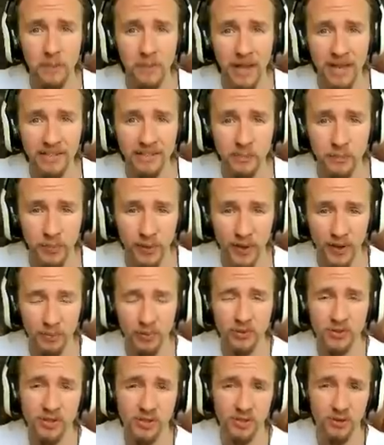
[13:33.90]
meant to be
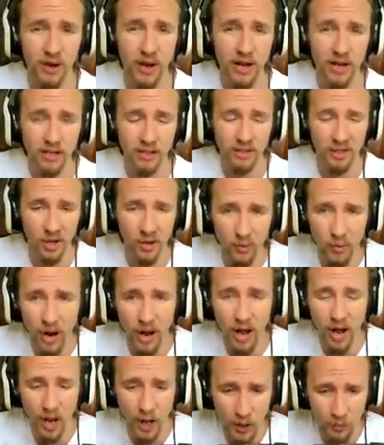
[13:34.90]
able to go
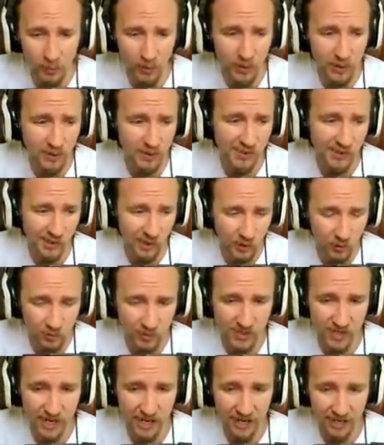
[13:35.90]
up
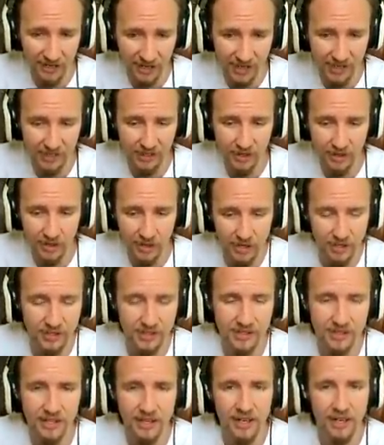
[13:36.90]
slopes like
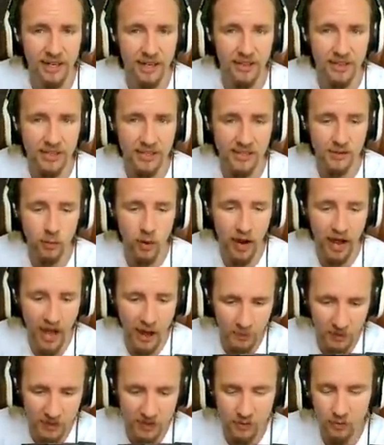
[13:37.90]
this. This is what
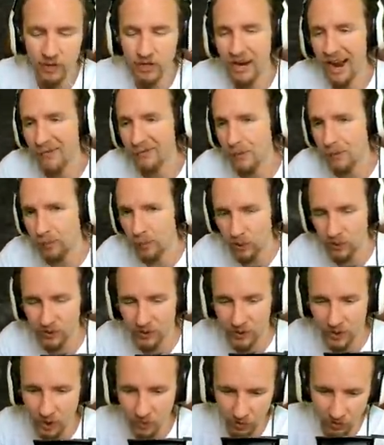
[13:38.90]
happens when you have a Bond
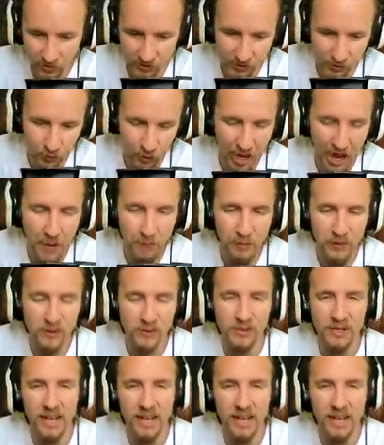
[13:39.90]
turbo. This is what happens when